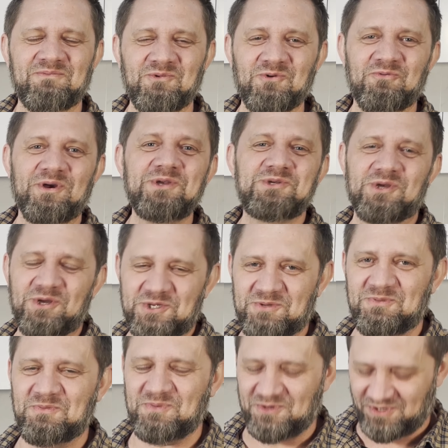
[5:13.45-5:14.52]
We'll research and
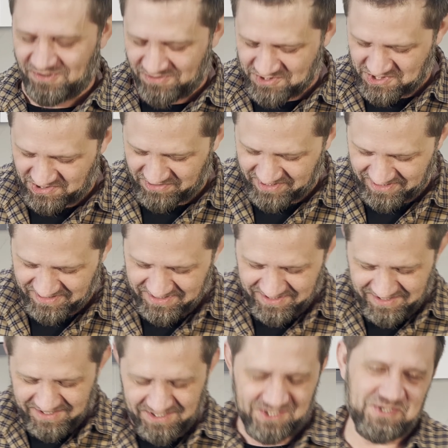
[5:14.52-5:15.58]
we'll put it on the screen
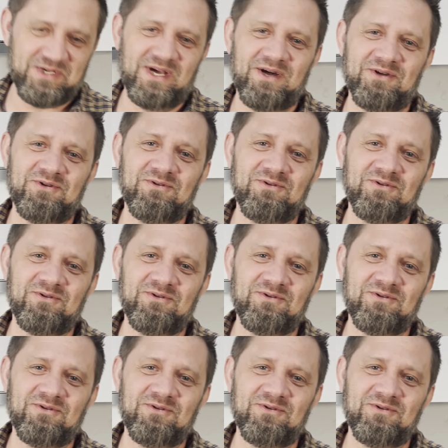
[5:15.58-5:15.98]
because now you